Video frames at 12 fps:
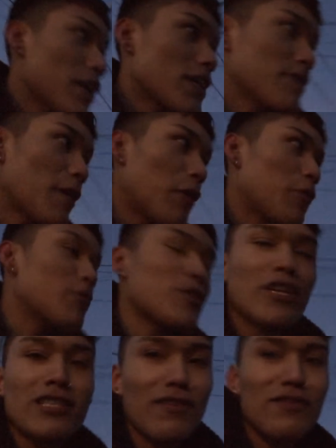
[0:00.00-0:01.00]
You guys already know who
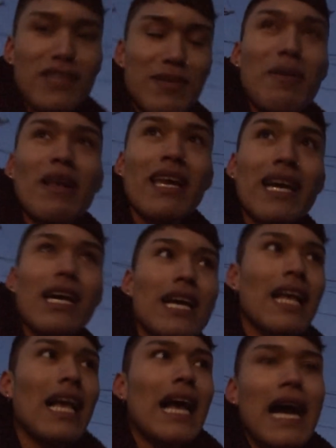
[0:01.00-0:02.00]
she is obviously, but like
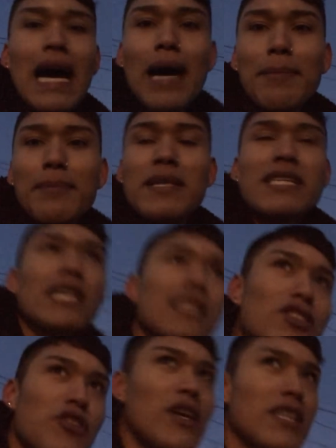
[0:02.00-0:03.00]
I sat in
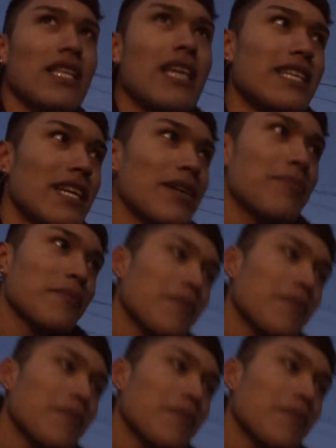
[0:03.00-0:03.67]
the street because the light's here.